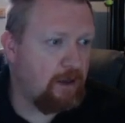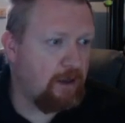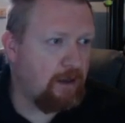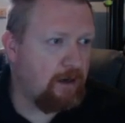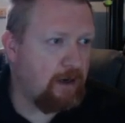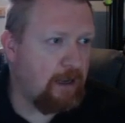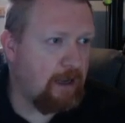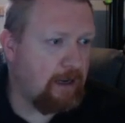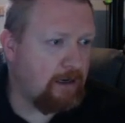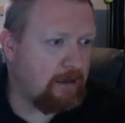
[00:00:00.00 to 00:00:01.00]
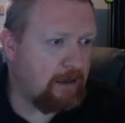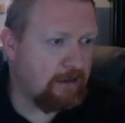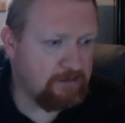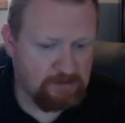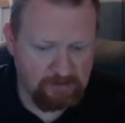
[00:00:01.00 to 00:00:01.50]
and eight
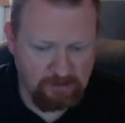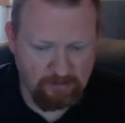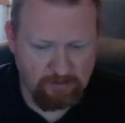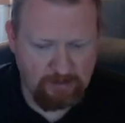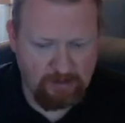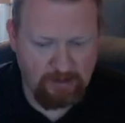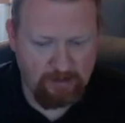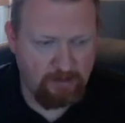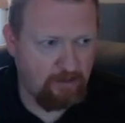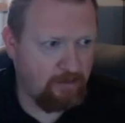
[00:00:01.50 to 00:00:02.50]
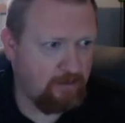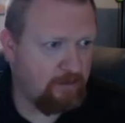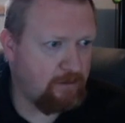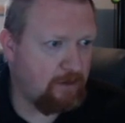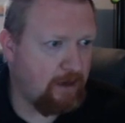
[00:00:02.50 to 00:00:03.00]
has to go here,
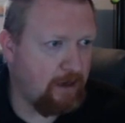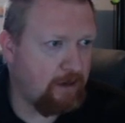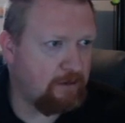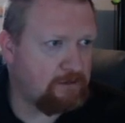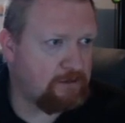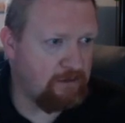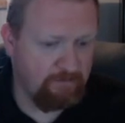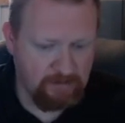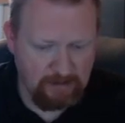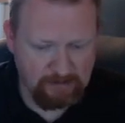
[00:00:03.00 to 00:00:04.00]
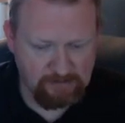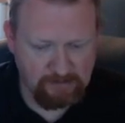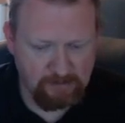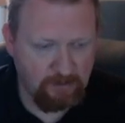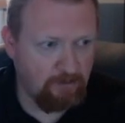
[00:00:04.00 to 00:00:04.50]
and a seven
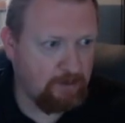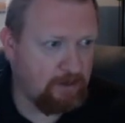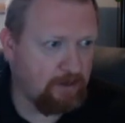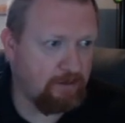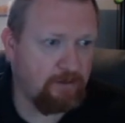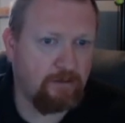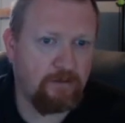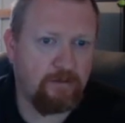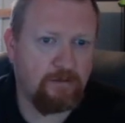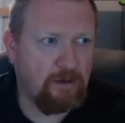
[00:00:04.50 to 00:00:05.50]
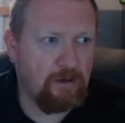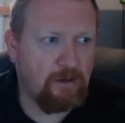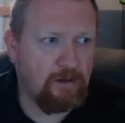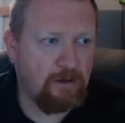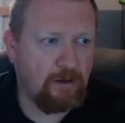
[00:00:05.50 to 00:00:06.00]
has to go here.
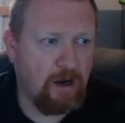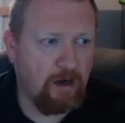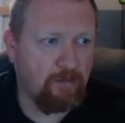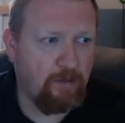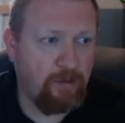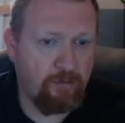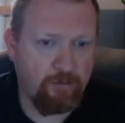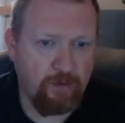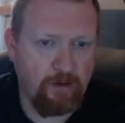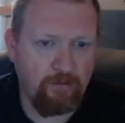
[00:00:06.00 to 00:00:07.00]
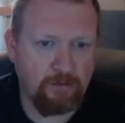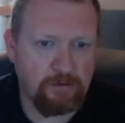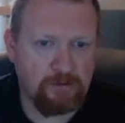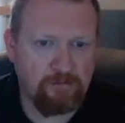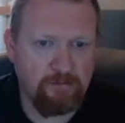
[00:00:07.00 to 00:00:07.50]
In column three, we're
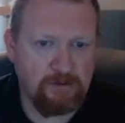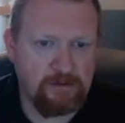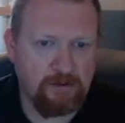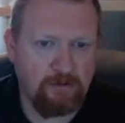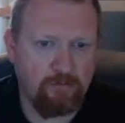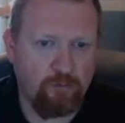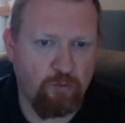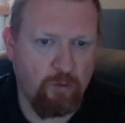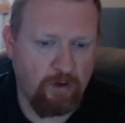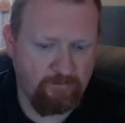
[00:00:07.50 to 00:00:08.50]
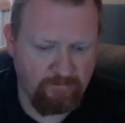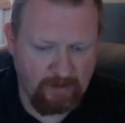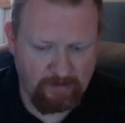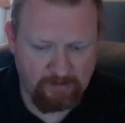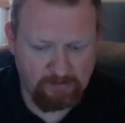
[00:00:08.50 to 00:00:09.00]
just missing one
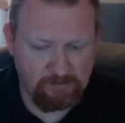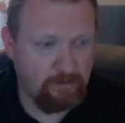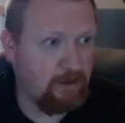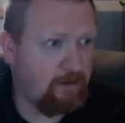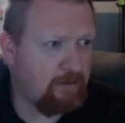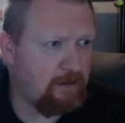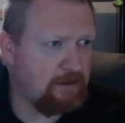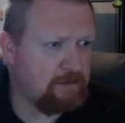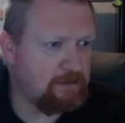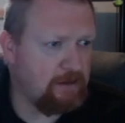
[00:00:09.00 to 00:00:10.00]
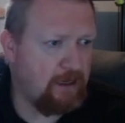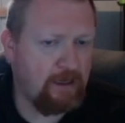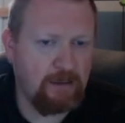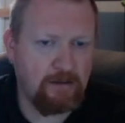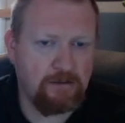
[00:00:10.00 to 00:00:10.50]
value, so that is an
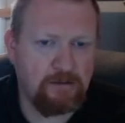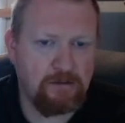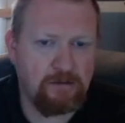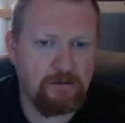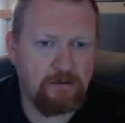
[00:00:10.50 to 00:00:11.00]
eight,